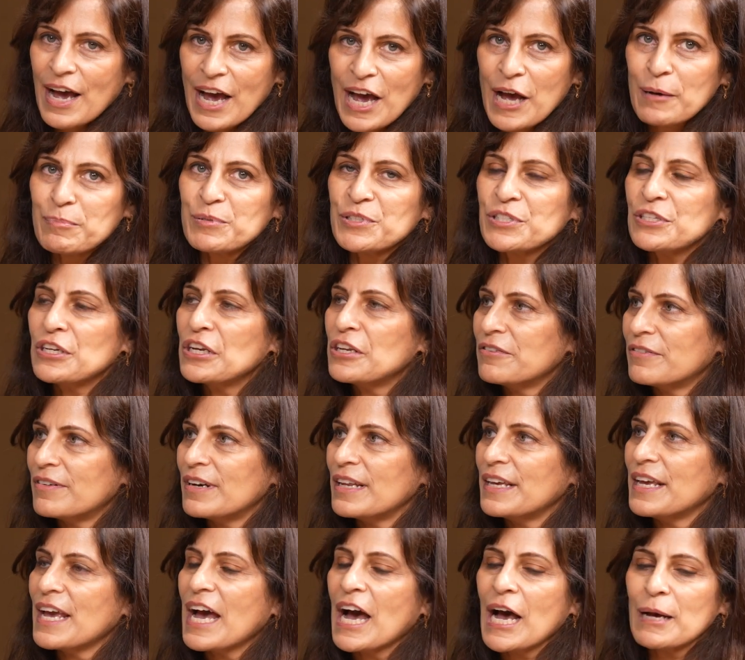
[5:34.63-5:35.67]

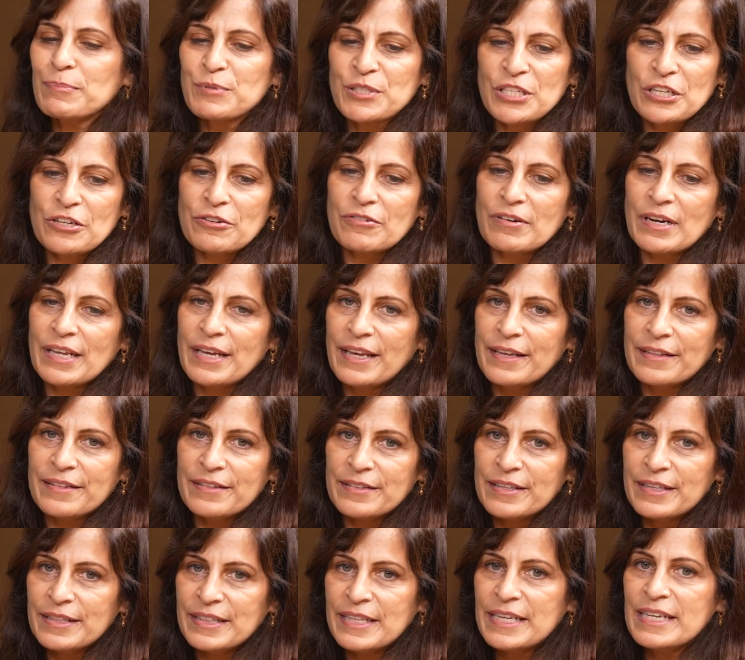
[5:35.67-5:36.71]
Absolutely,
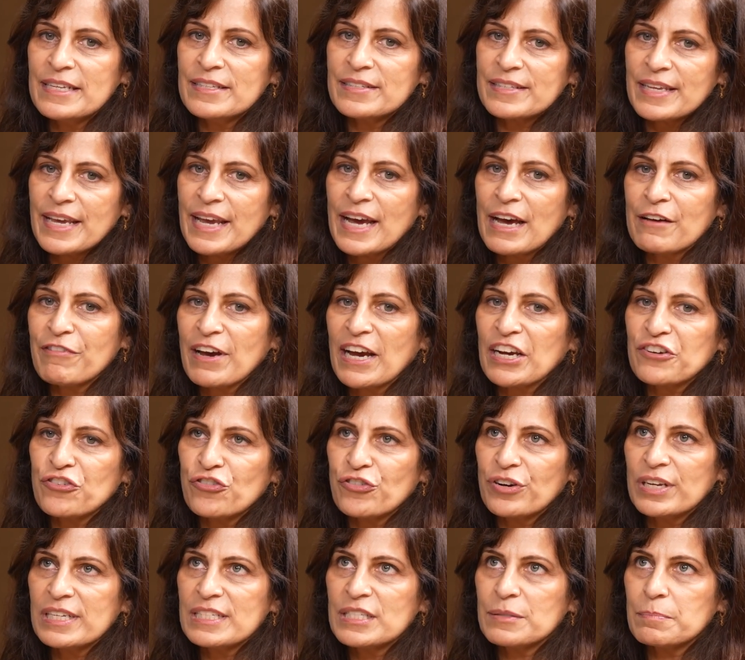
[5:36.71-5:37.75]
absolutely. These AI
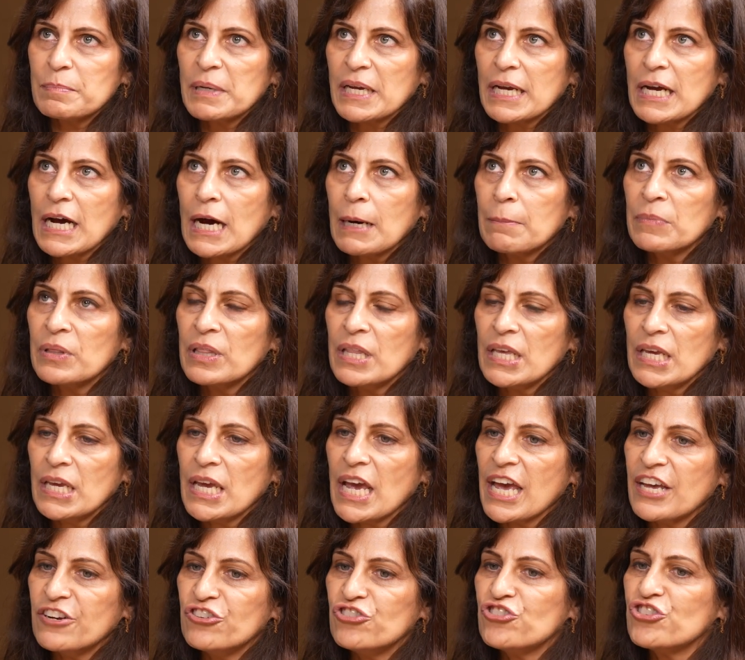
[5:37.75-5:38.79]
factories become the
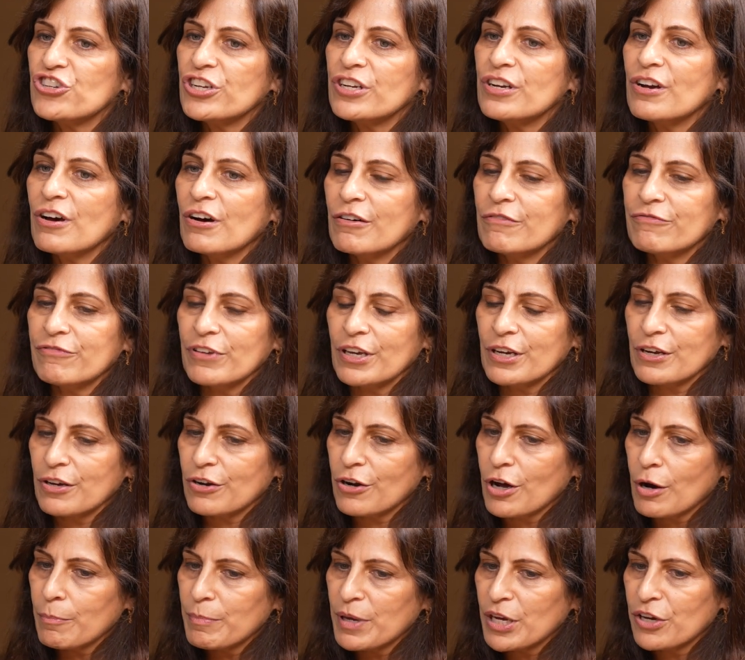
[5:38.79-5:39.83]
engine of
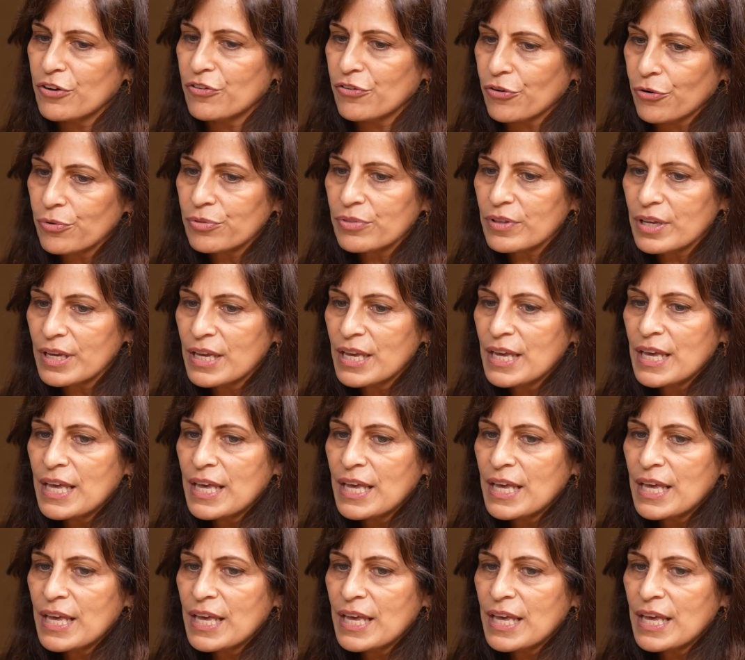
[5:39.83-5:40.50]
economic growth.